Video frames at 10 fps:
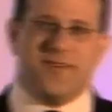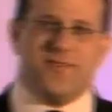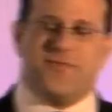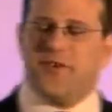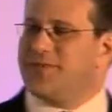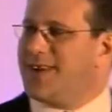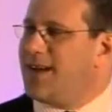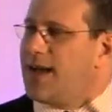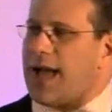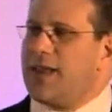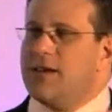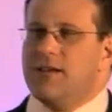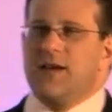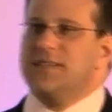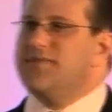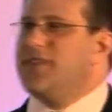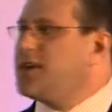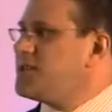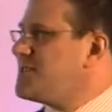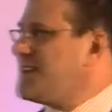for Hannah, who likes
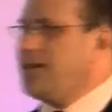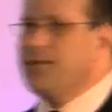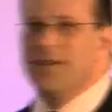fish. So